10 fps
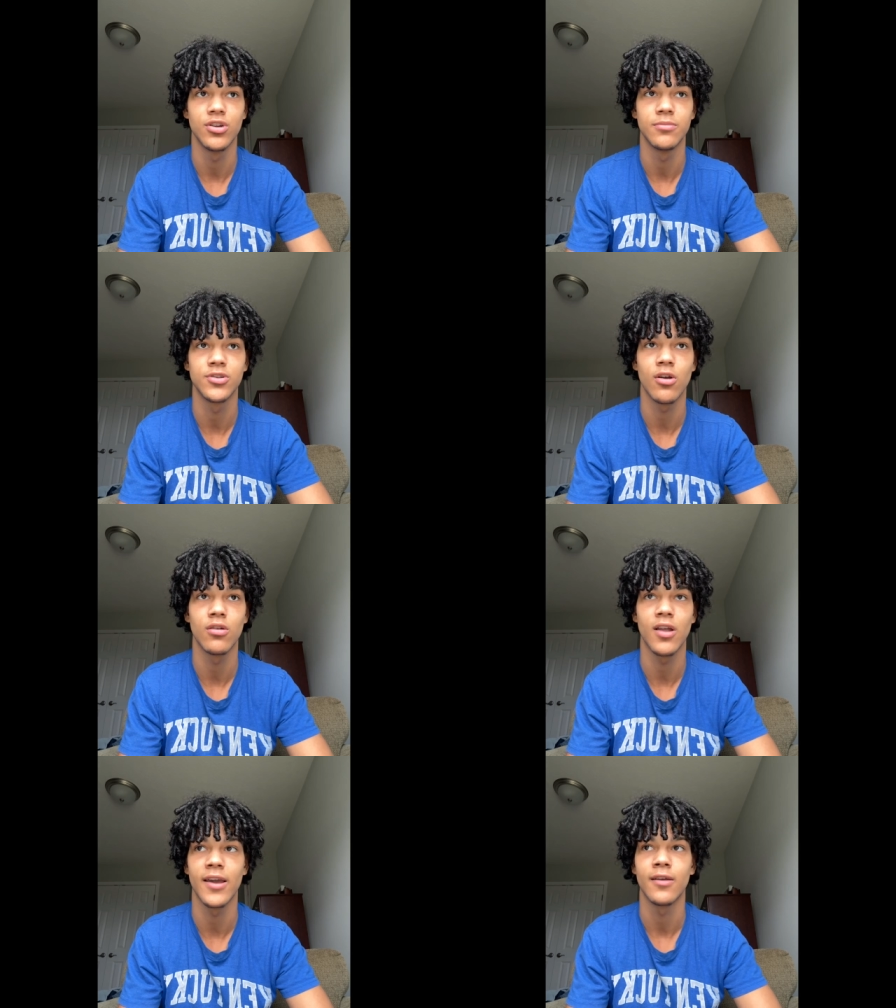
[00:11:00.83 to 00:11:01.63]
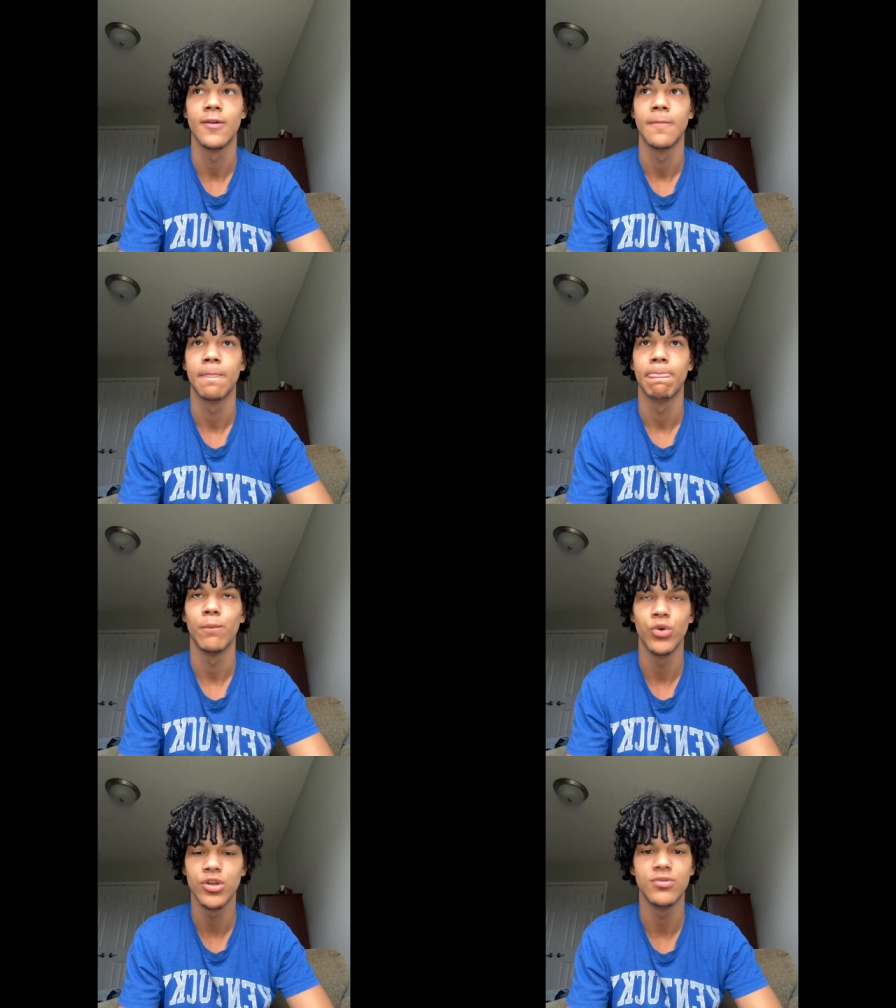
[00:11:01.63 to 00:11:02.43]
Start like,
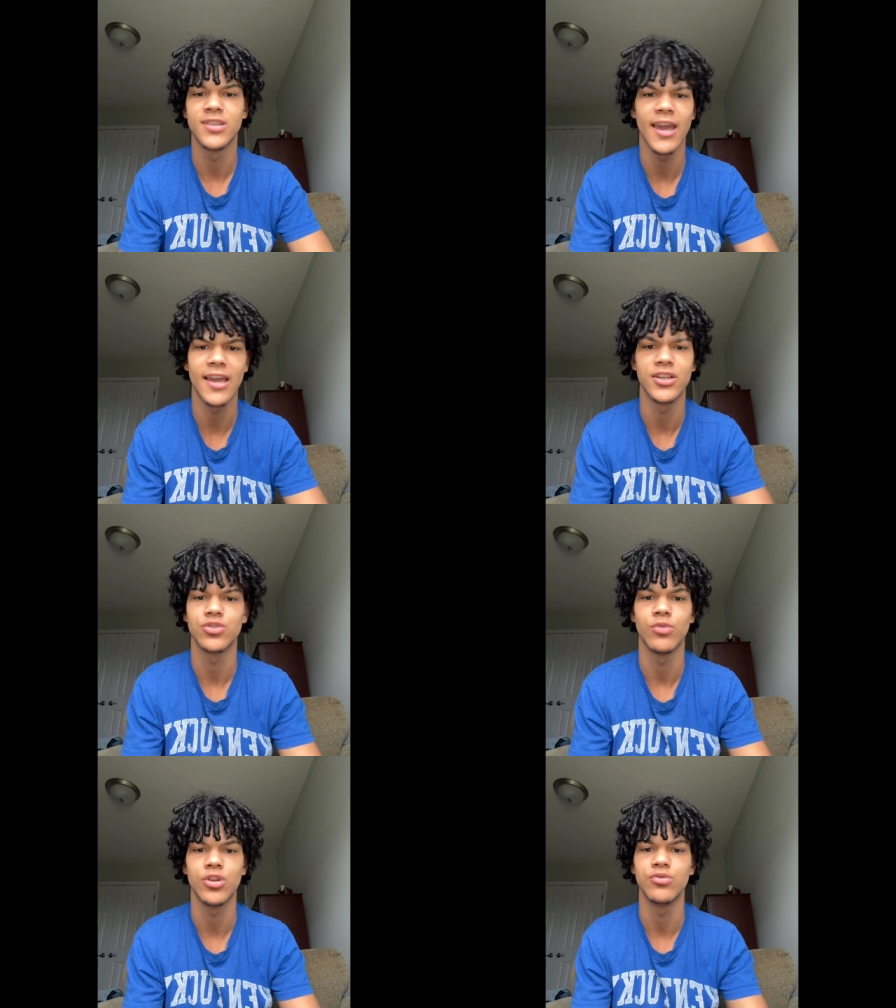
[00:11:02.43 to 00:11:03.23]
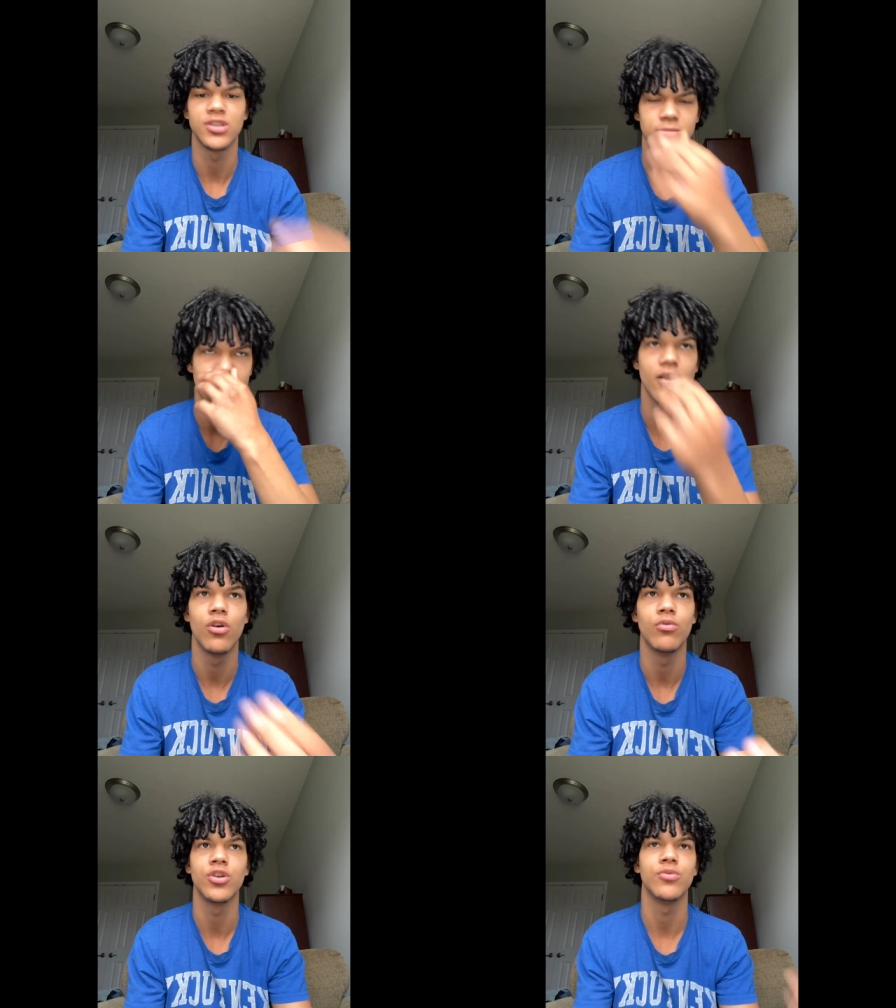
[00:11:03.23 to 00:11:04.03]
what do you taste? What do you
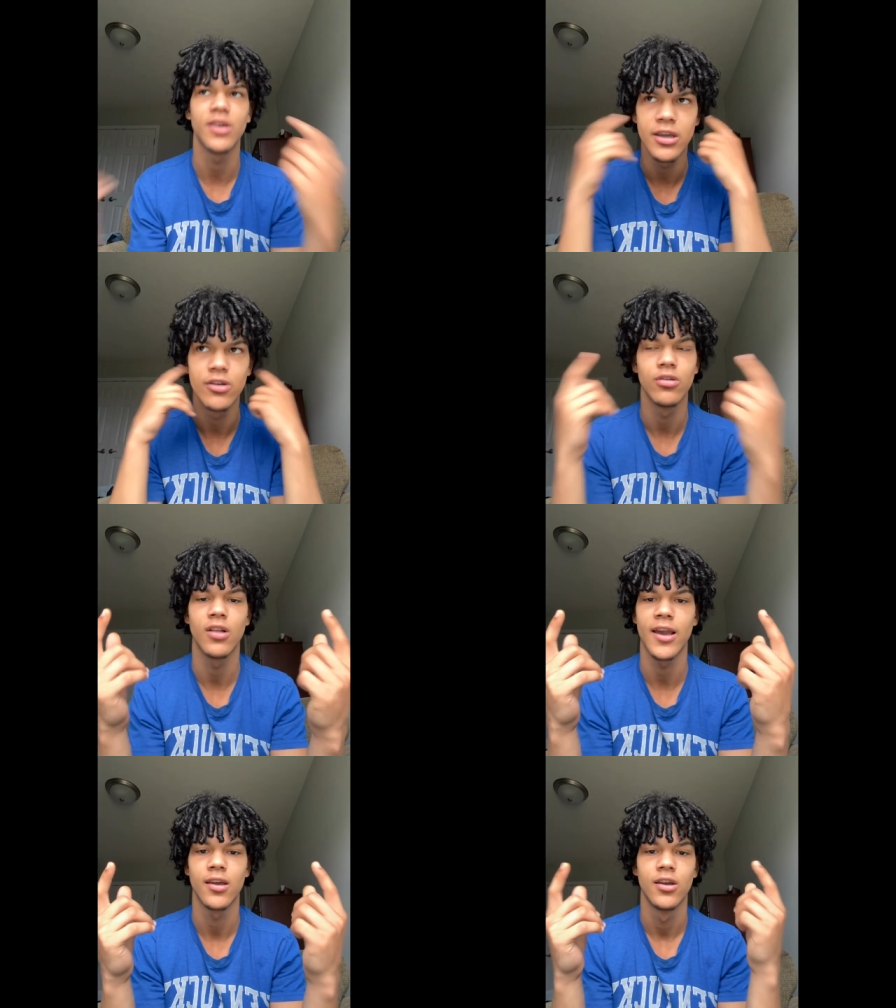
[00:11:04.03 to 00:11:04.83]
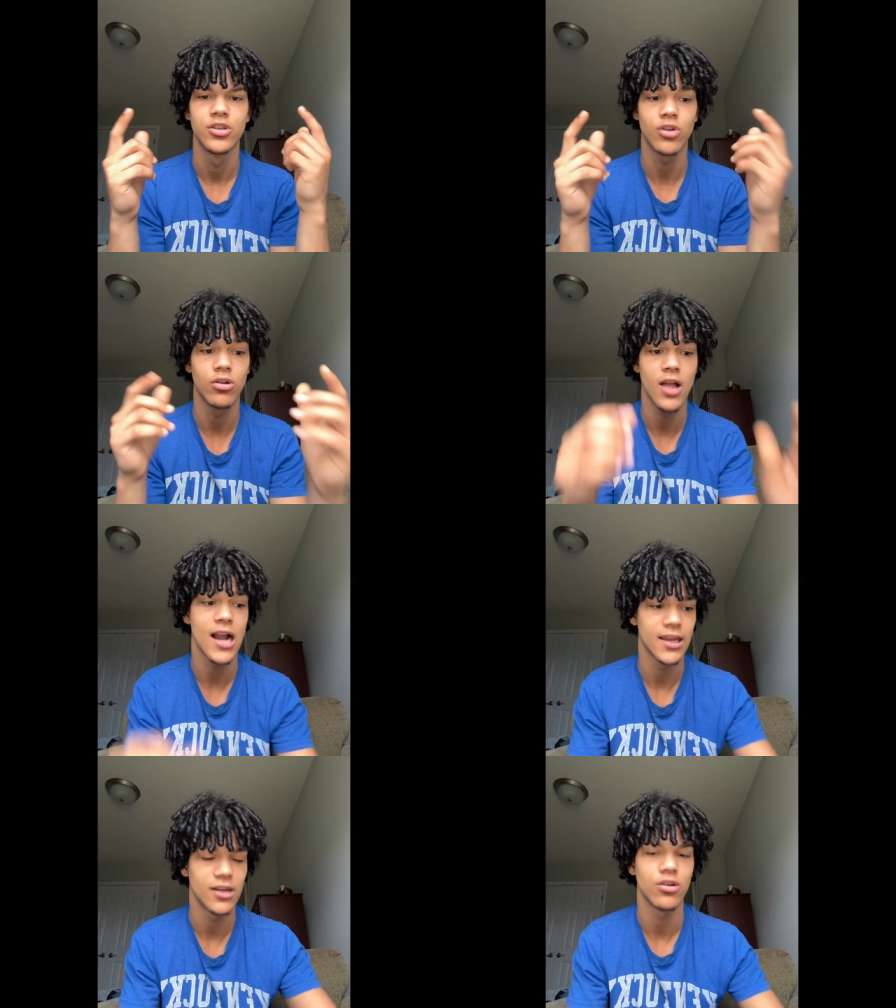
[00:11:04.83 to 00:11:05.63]
smell? What do you hear? Like, start
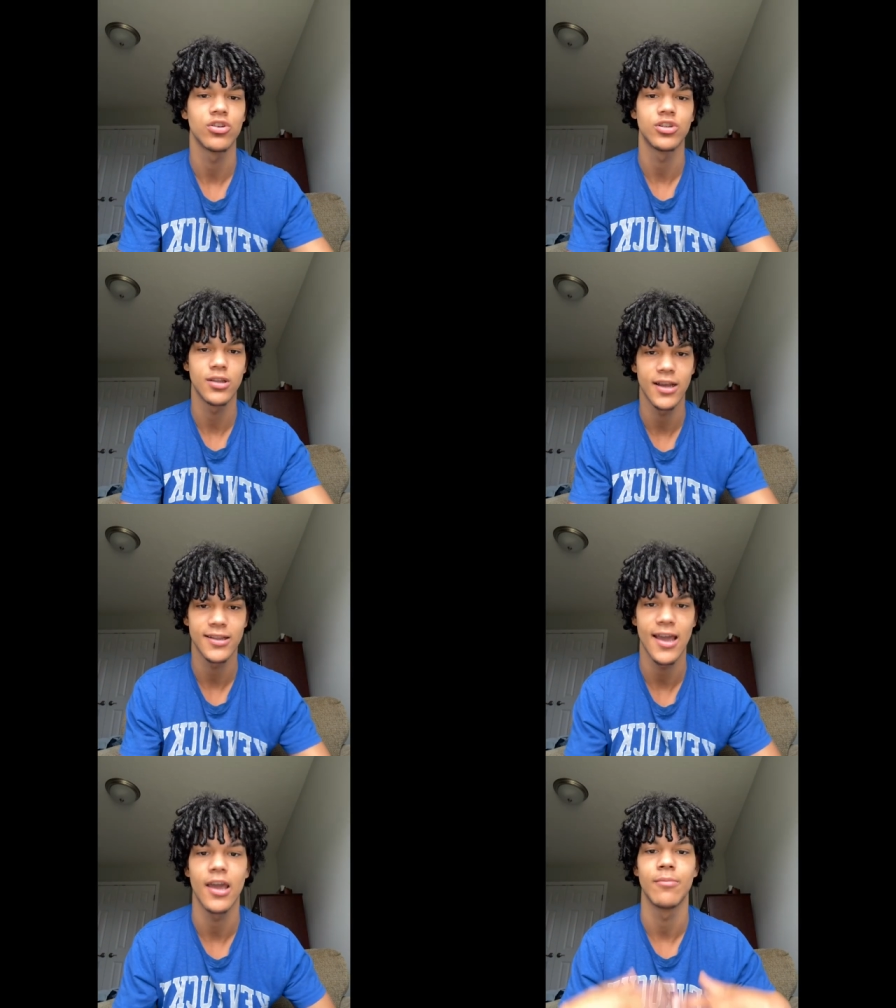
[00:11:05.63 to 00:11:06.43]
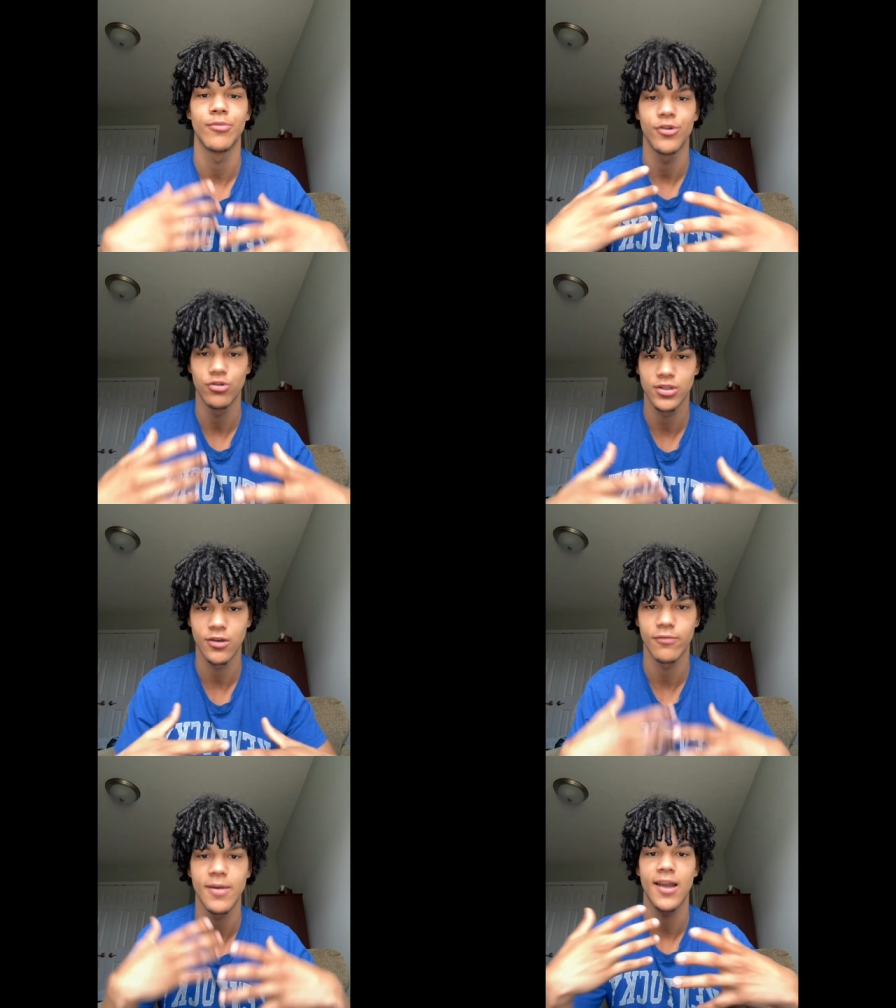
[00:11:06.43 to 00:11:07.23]
locking in on shit like that and bring
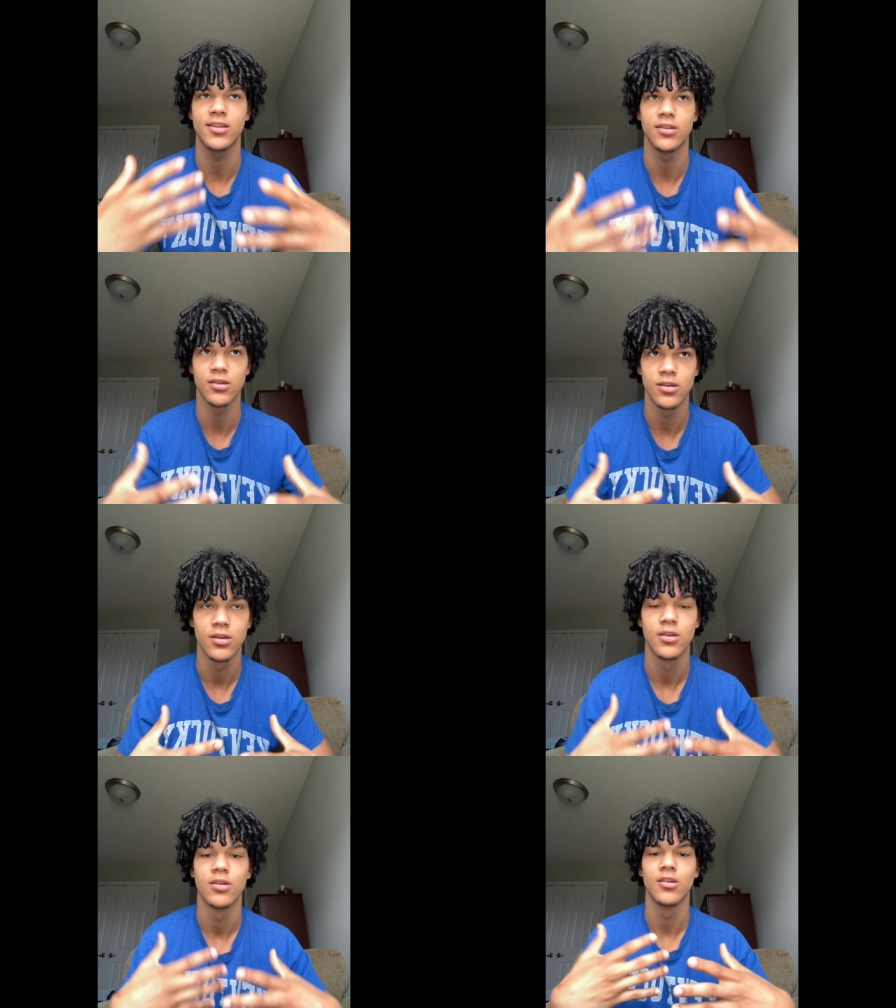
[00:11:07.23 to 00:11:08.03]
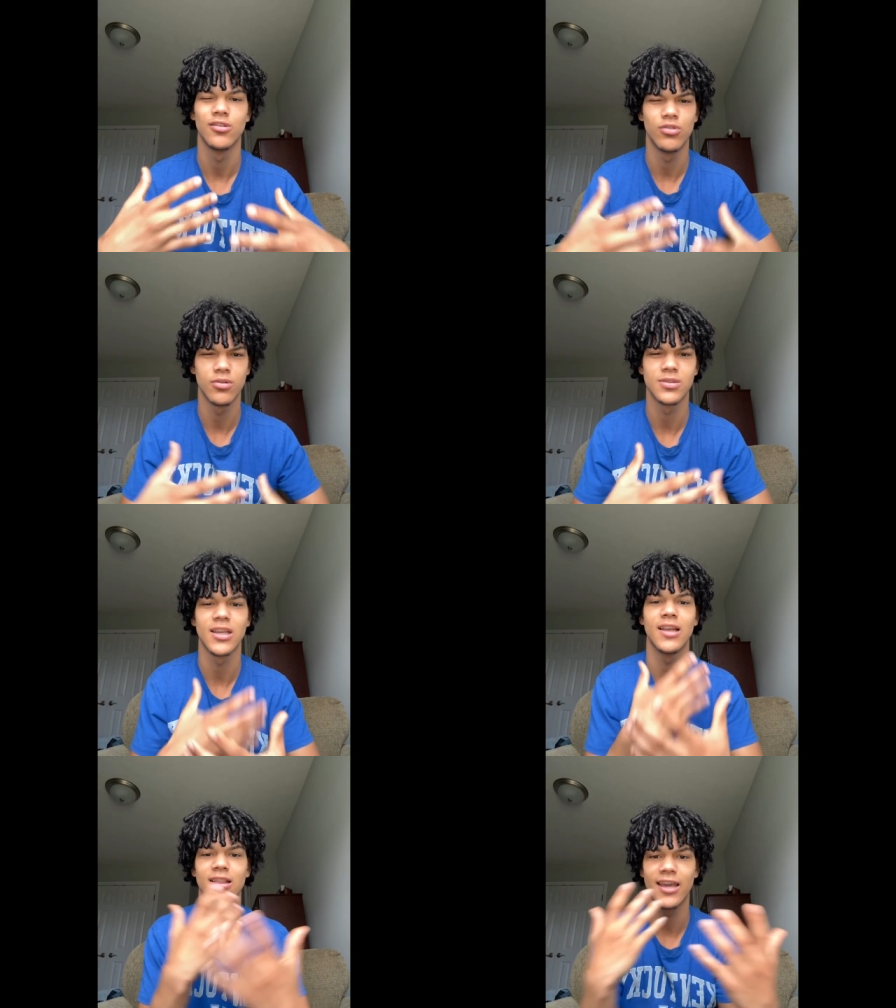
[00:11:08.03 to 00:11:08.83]
yourself back to the, you know what I'm
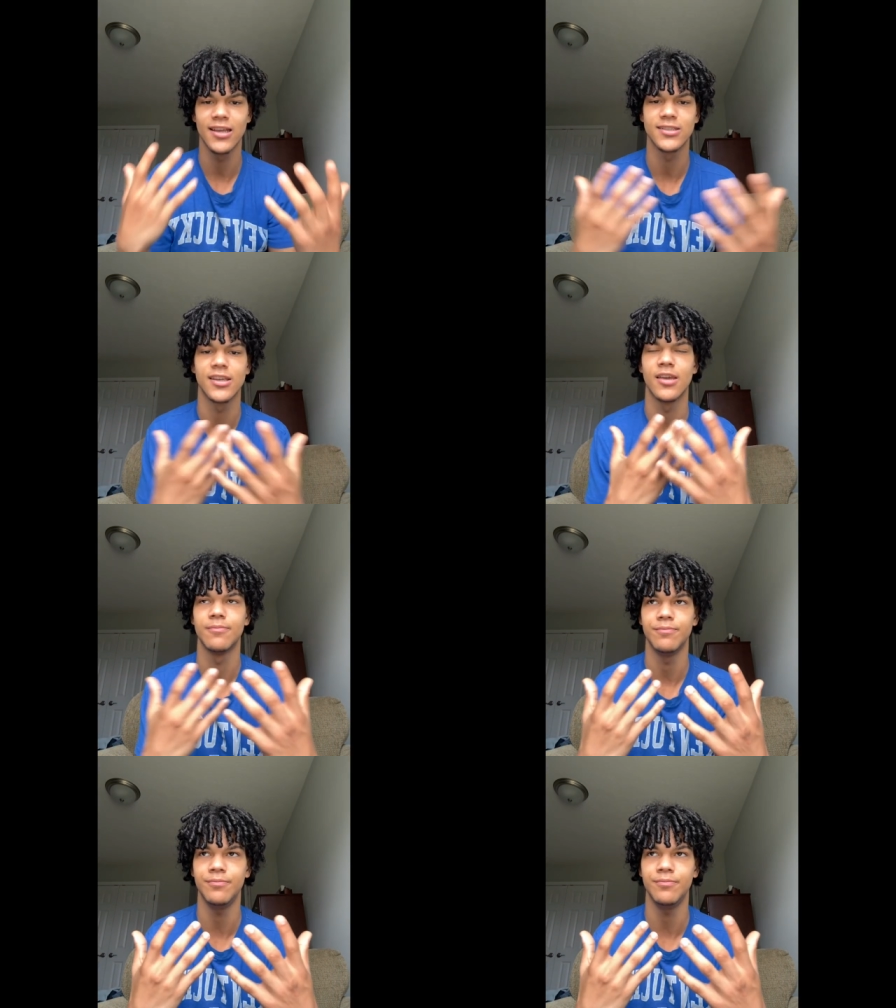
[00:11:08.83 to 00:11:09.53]
saying, landscape.